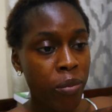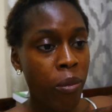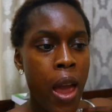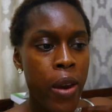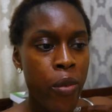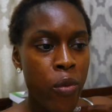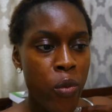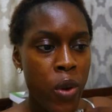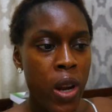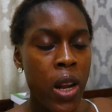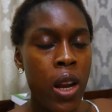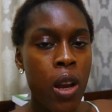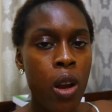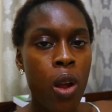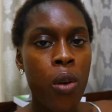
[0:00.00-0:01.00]
I
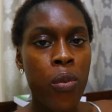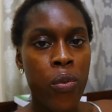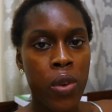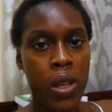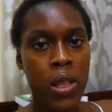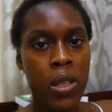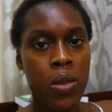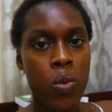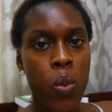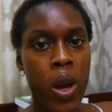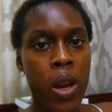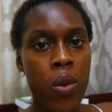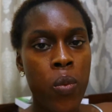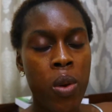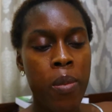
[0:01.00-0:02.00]
really love it
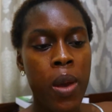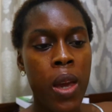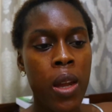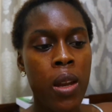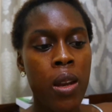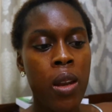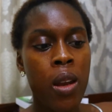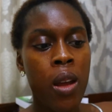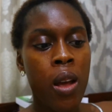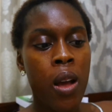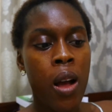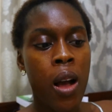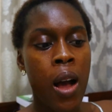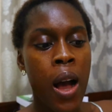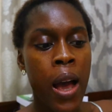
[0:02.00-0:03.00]
when women
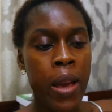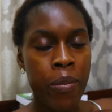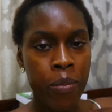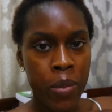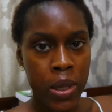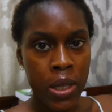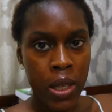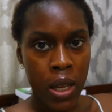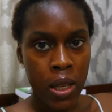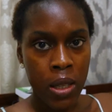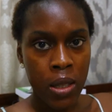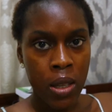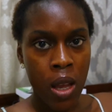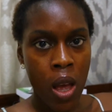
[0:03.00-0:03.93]
are in business,